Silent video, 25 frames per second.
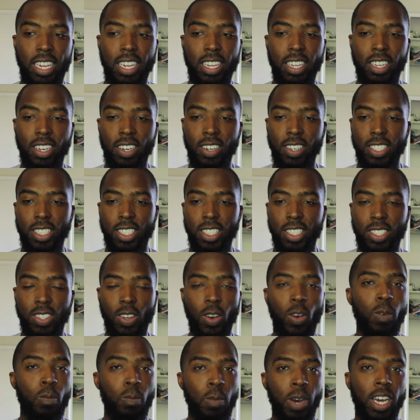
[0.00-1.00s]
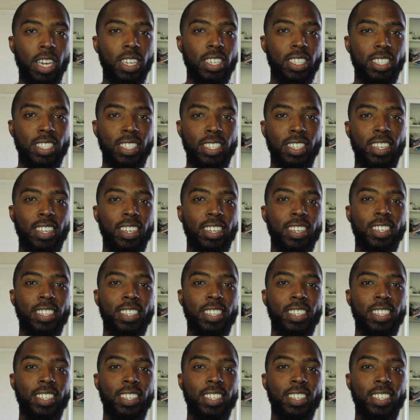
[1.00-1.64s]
There is so much